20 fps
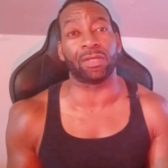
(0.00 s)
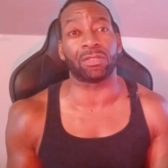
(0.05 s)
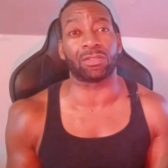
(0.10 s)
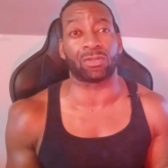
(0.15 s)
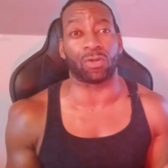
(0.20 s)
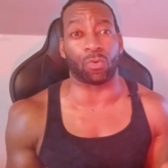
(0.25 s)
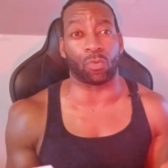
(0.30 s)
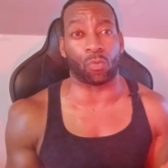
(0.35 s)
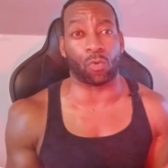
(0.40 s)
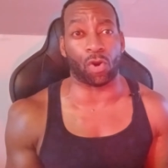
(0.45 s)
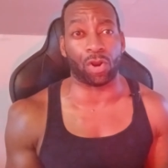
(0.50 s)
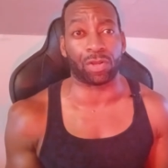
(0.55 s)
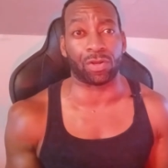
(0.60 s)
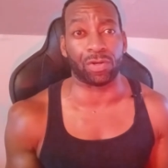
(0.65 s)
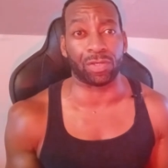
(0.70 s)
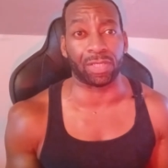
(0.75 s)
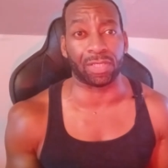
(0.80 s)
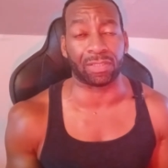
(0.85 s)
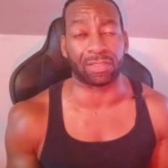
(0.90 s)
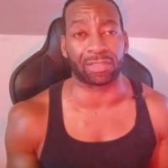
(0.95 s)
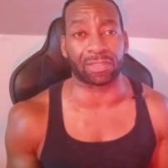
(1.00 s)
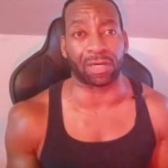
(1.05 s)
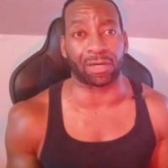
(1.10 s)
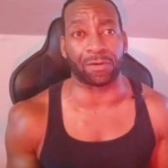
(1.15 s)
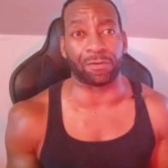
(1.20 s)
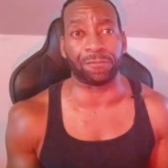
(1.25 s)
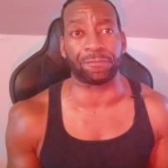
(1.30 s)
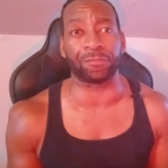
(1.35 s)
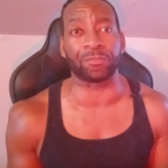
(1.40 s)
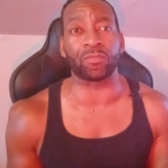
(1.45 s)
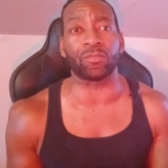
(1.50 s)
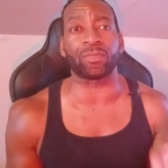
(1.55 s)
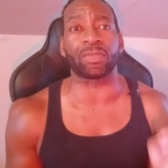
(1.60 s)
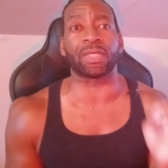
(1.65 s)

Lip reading: So work on yourself,